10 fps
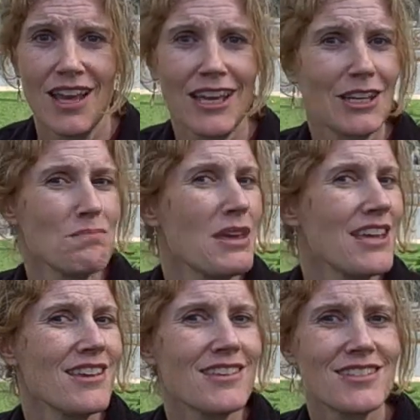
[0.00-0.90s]
and
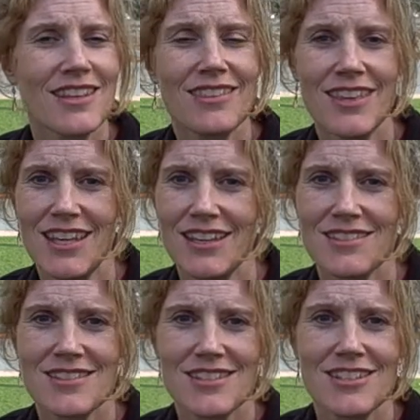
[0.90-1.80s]
amazing
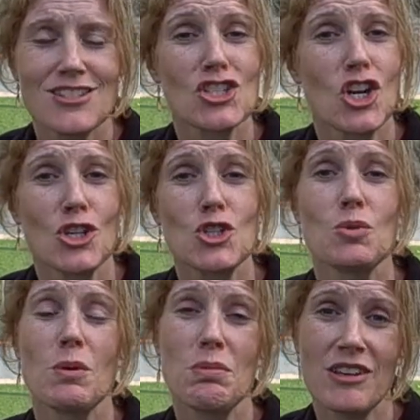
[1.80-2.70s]
things start to
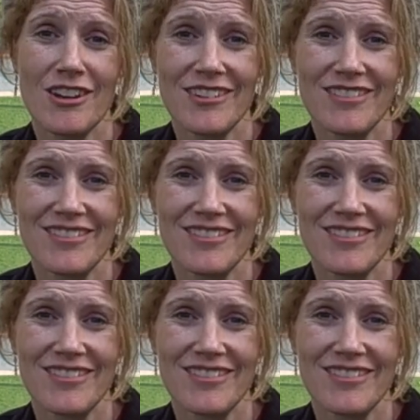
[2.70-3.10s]
appear.